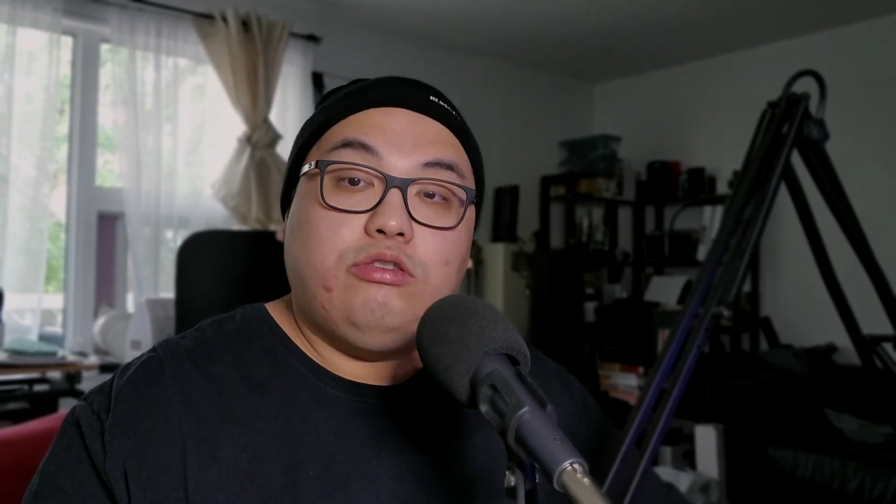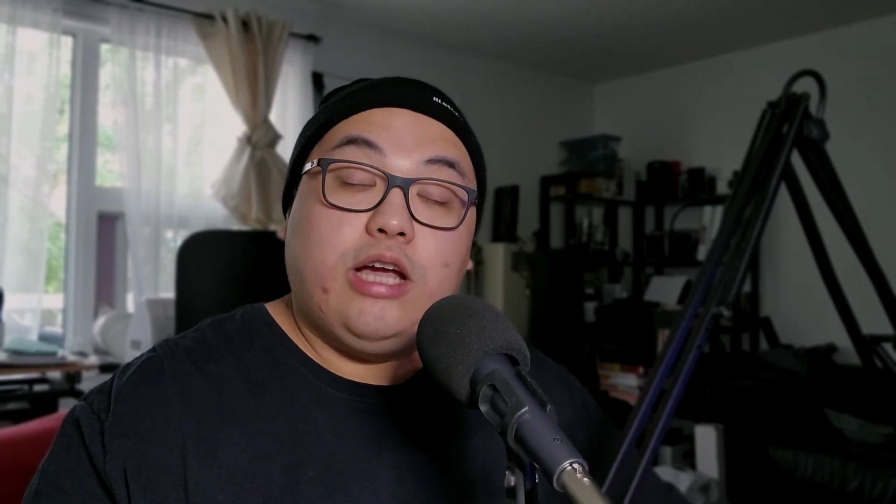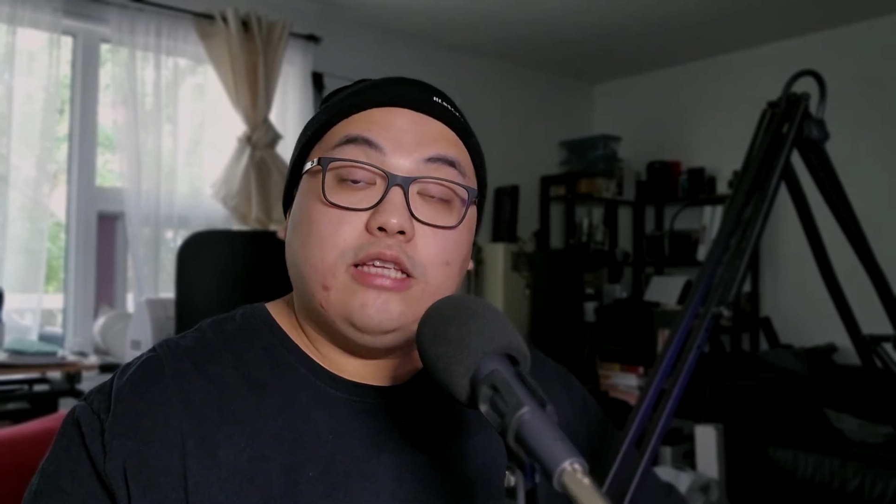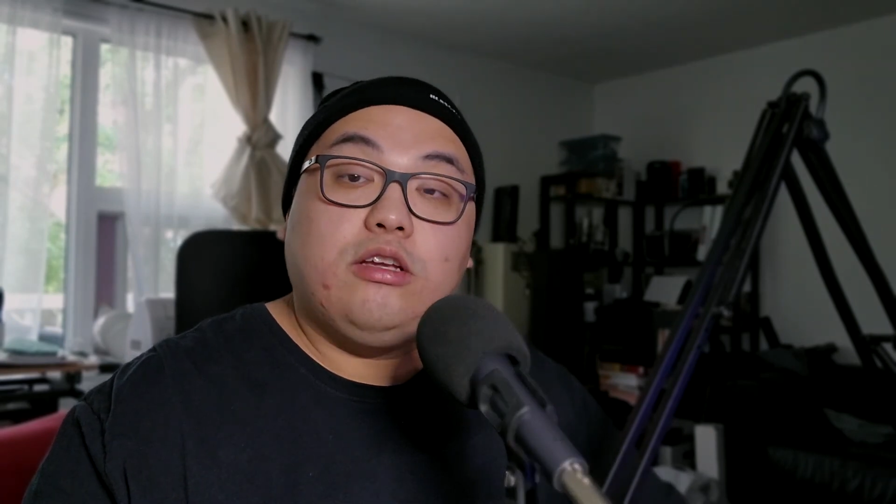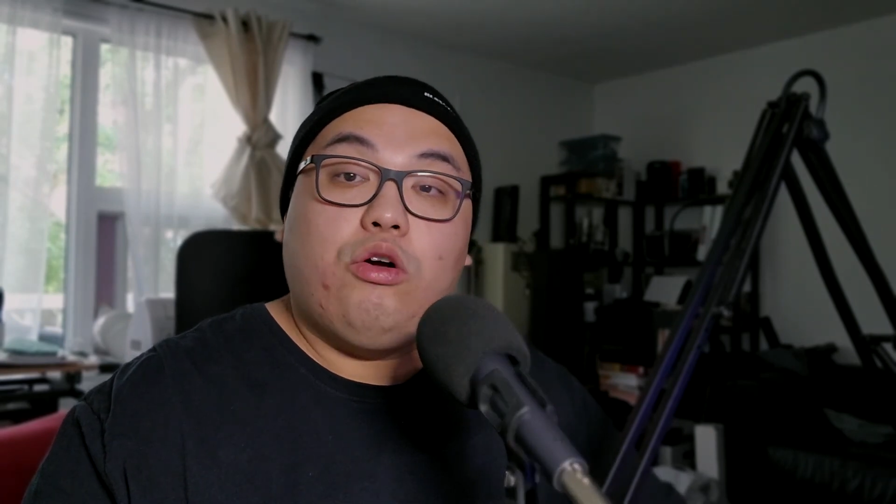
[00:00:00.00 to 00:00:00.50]
you
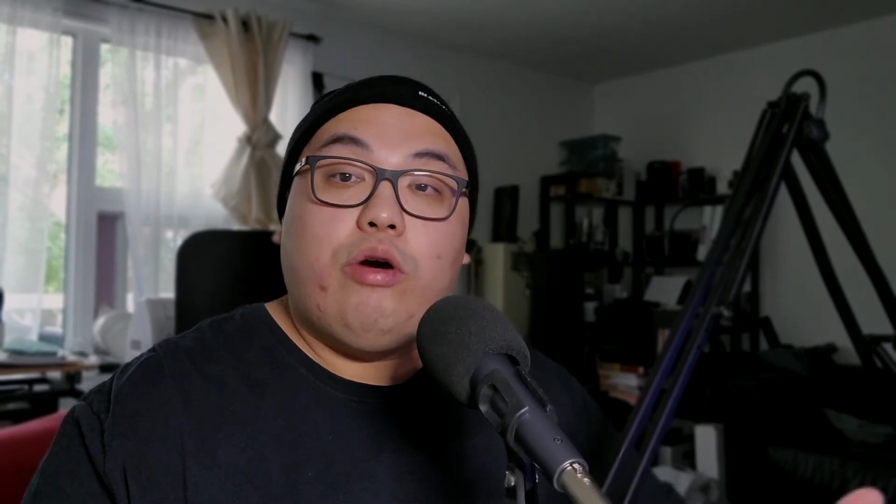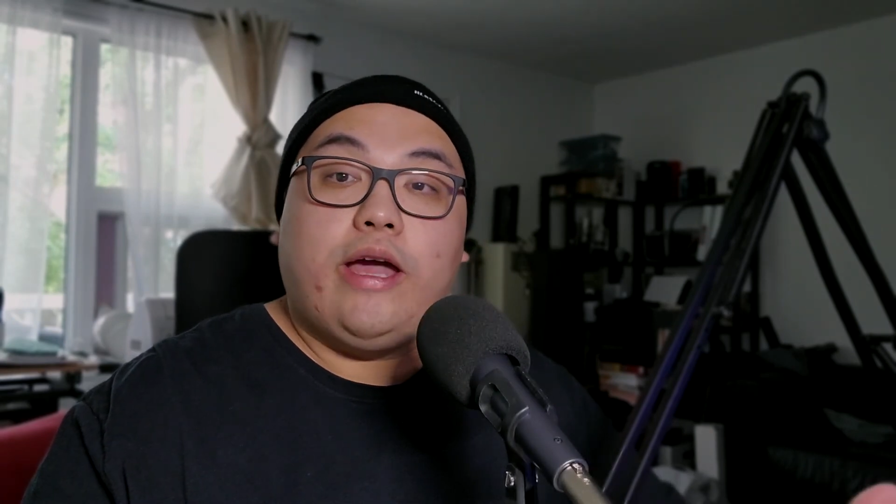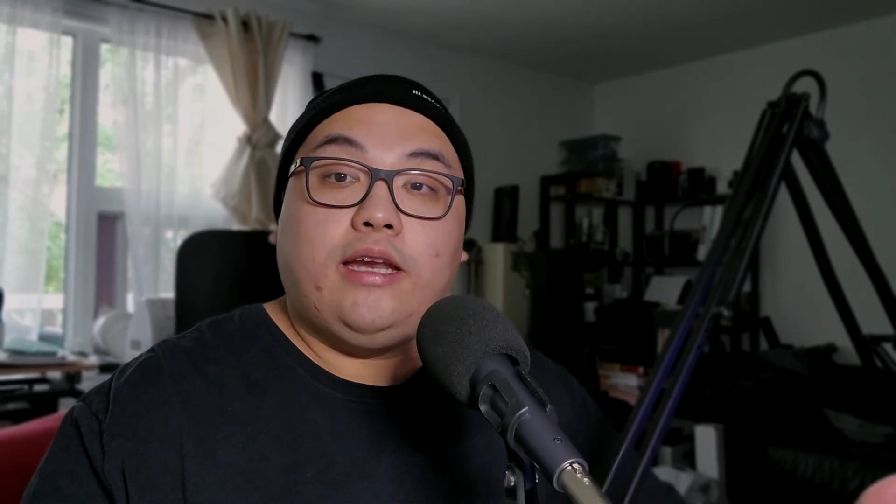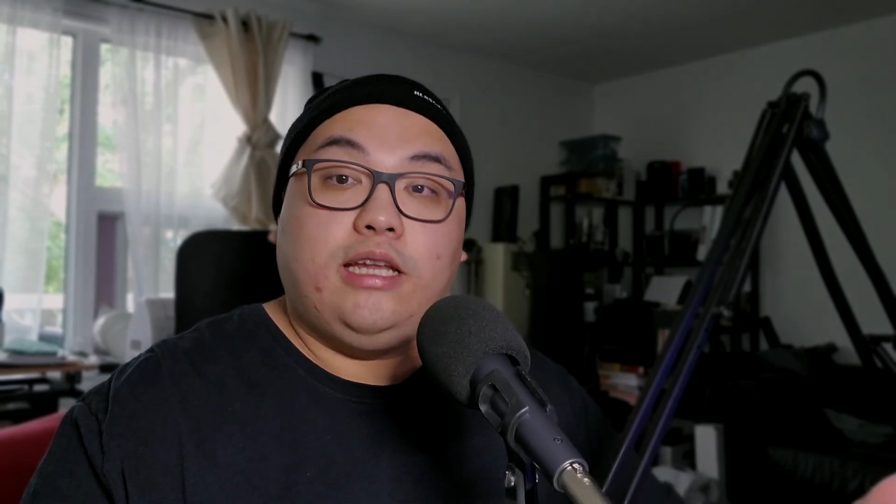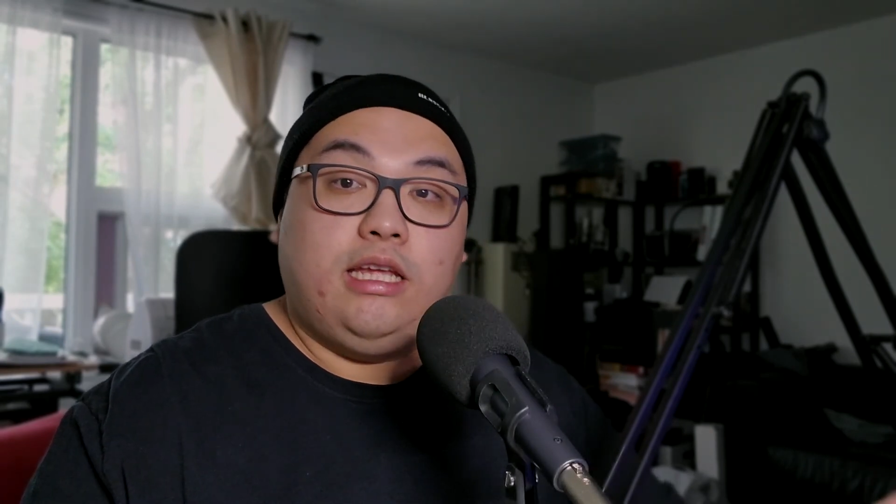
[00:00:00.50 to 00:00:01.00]
guys can go
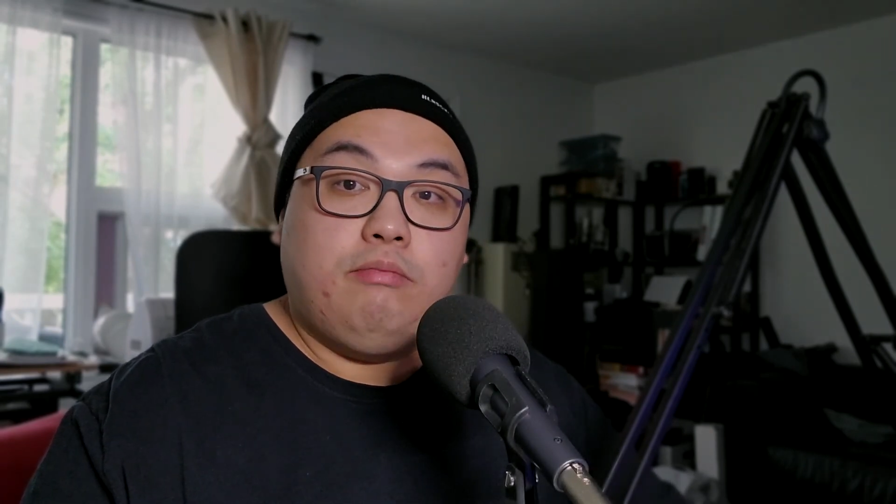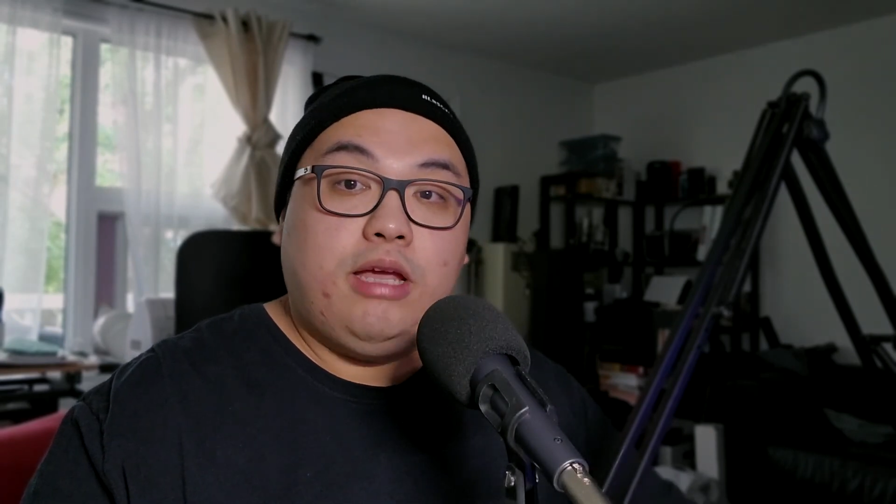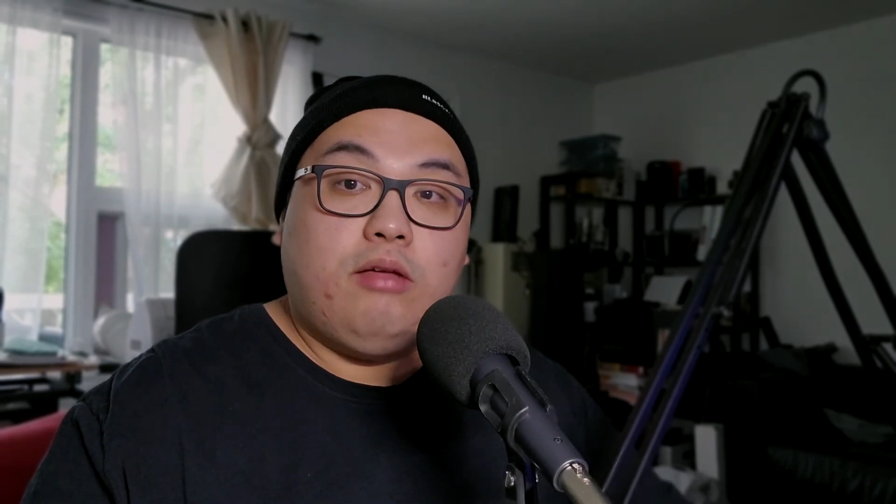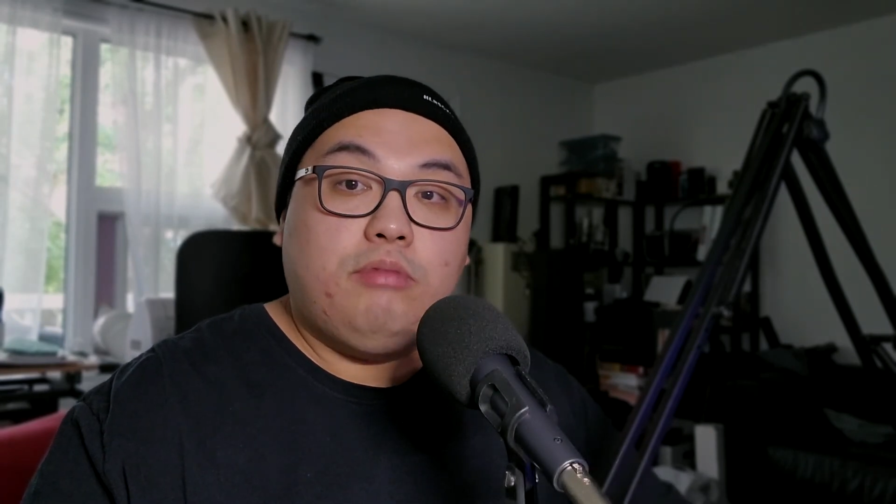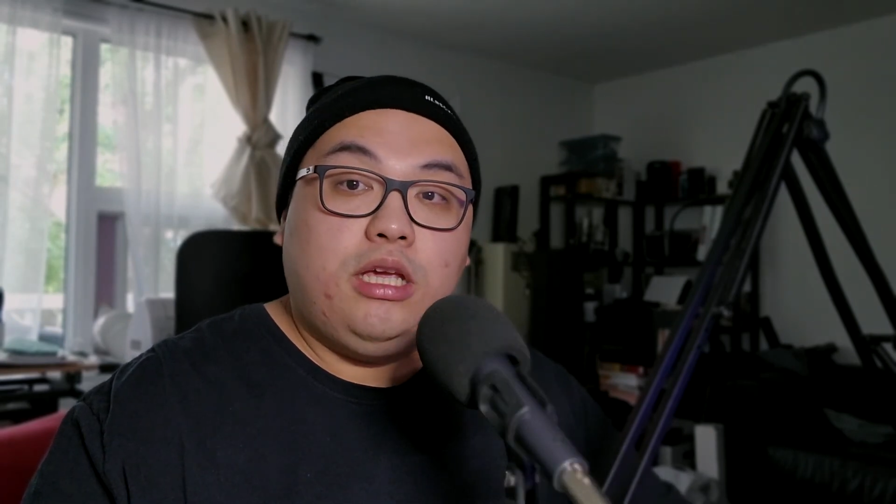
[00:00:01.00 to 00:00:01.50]
ahead and
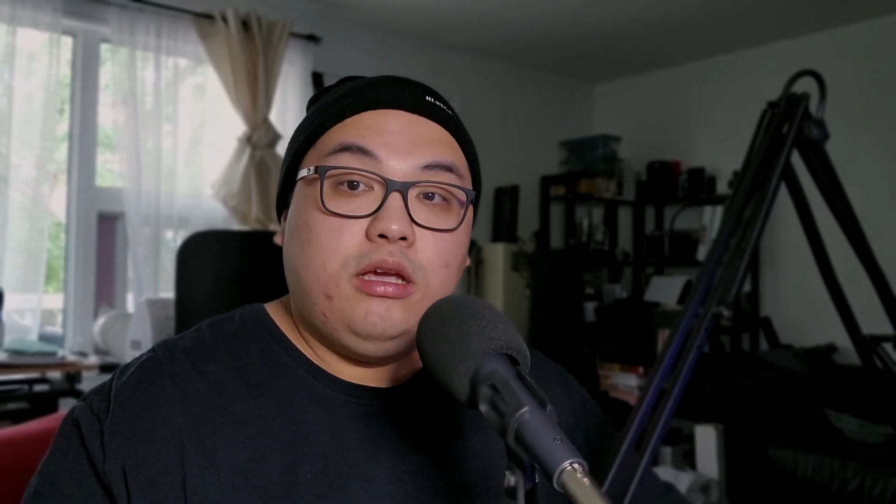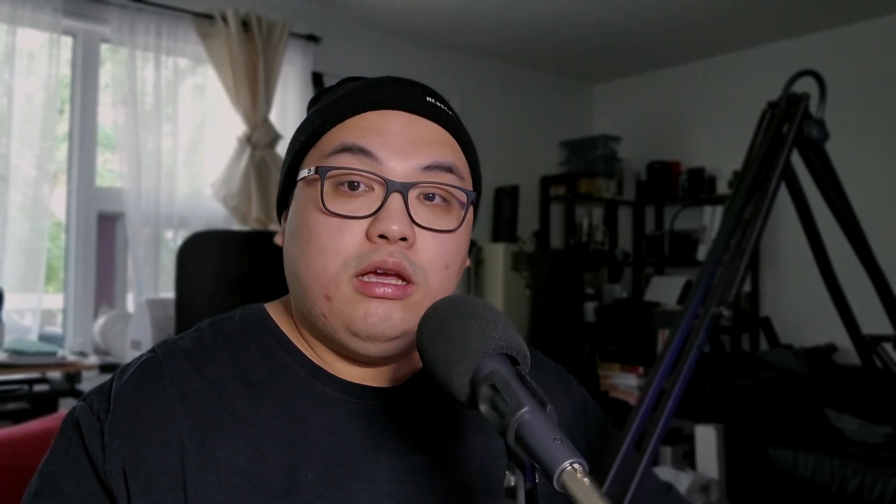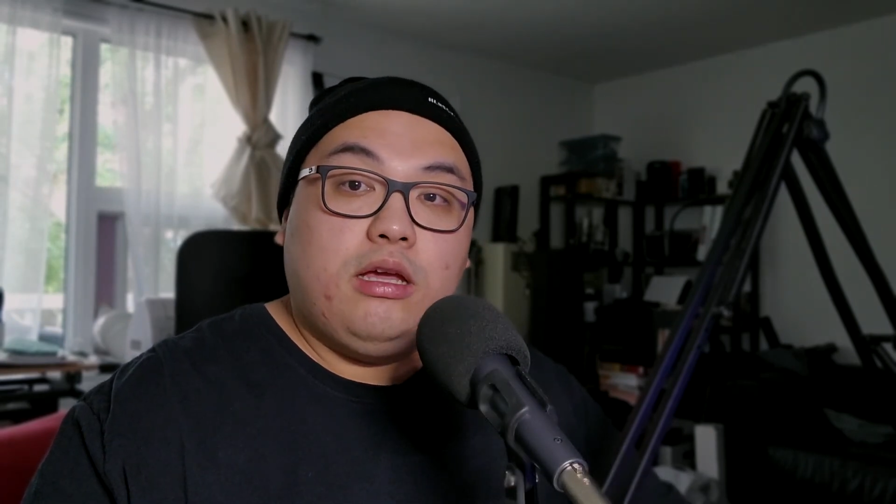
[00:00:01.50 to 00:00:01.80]
email me.